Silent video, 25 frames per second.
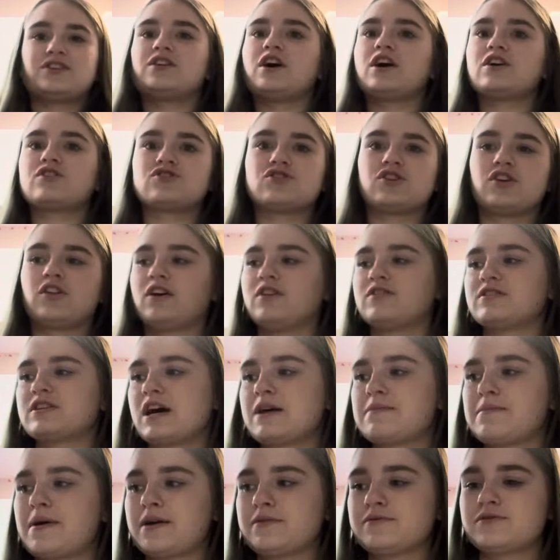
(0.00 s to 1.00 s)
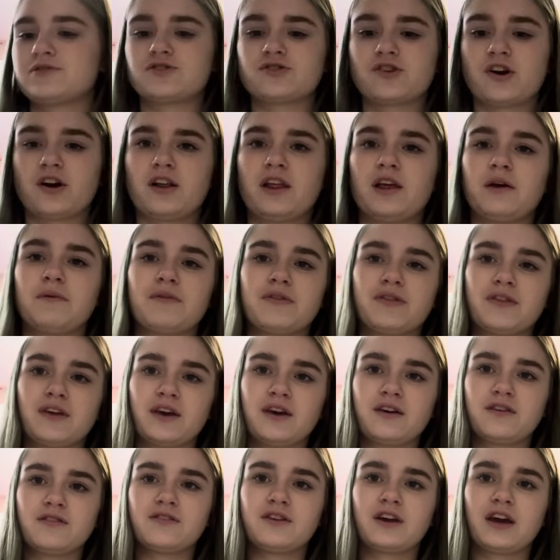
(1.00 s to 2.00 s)
For such a
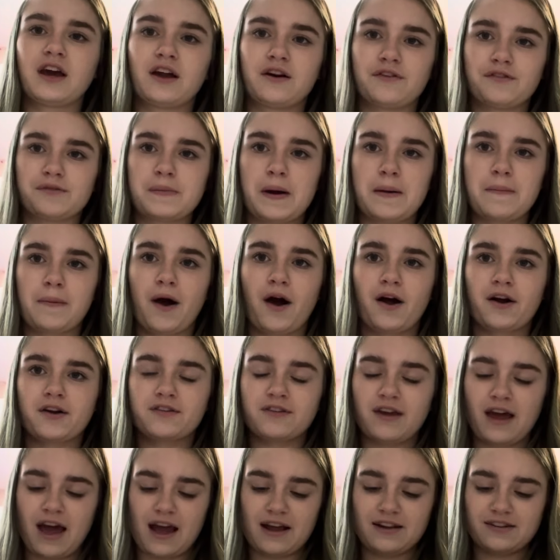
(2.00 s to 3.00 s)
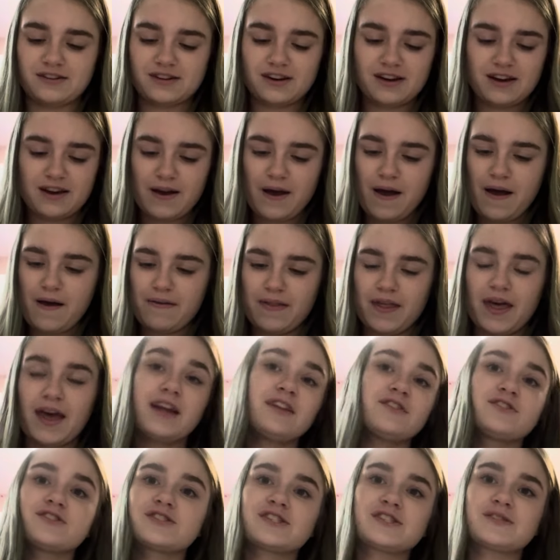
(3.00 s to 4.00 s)
long time, I was struggling with these, trying to get
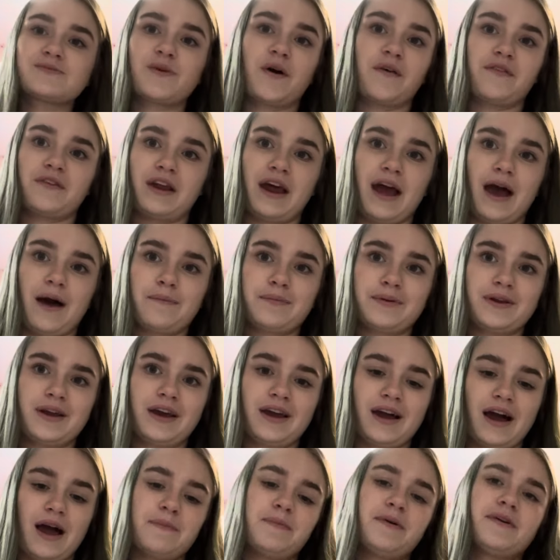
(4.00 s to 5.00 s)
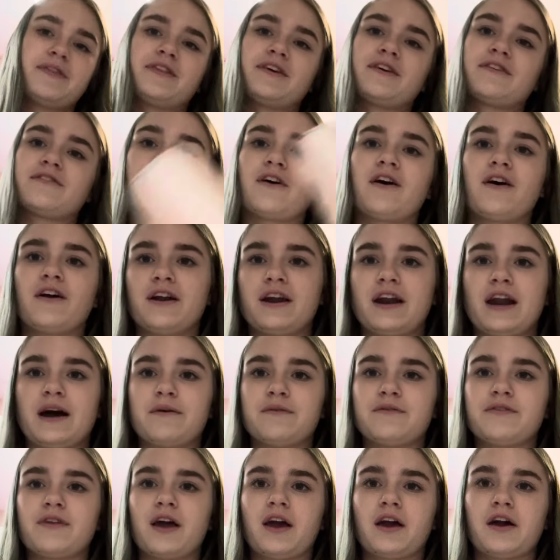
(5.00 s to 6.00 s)
over my box, and it just wasn't gonna
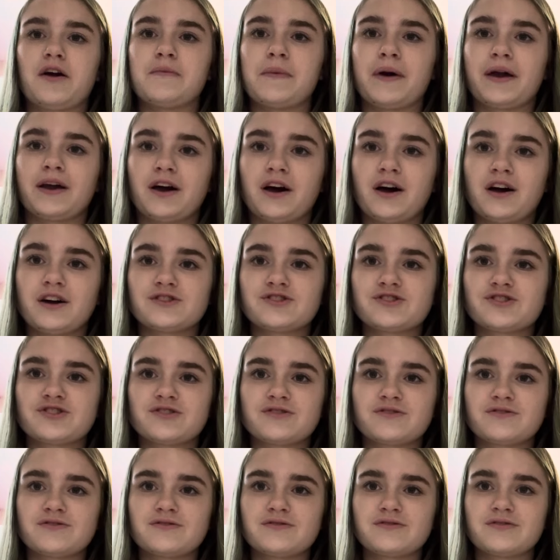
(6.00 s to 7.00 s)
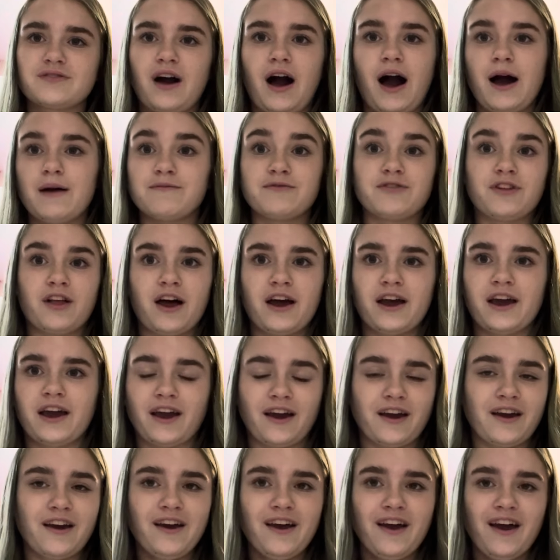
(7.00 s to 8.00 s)
happen. And then I got these, and I put them
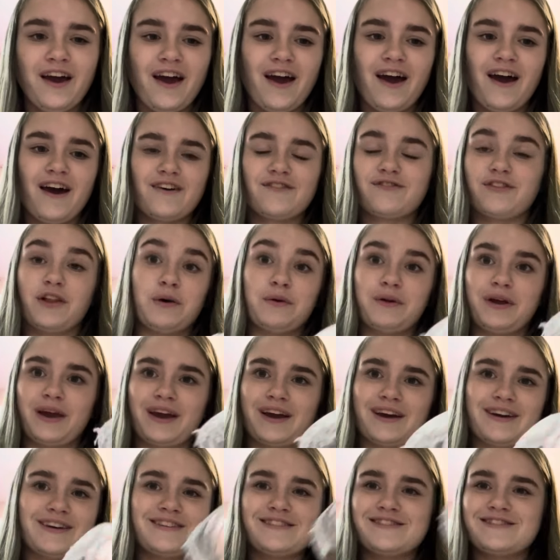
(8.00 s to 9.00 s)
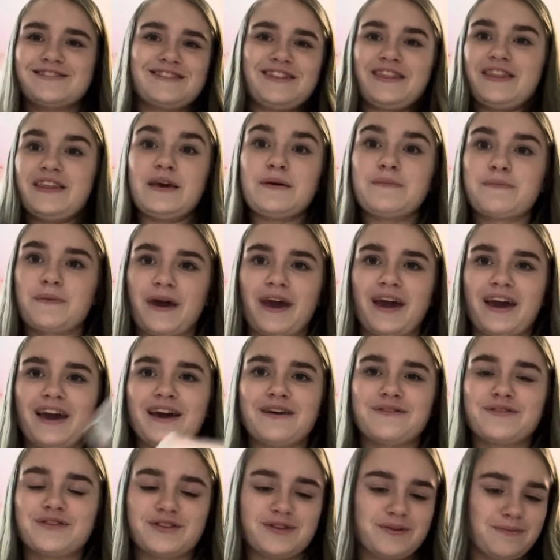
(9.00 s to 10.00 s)
on, and it felt like I could fly,
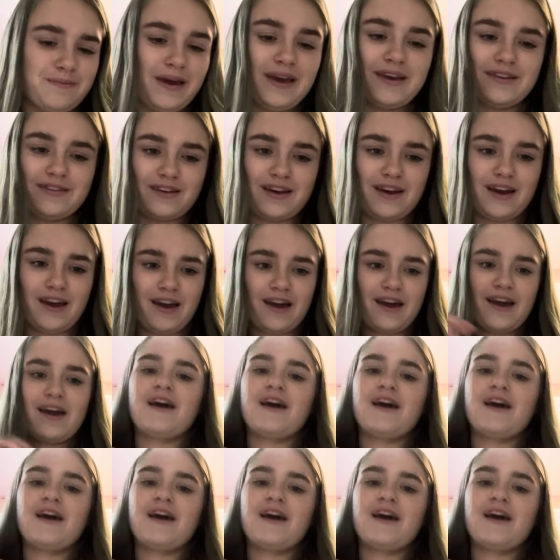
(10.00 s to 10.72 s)
dance, leap.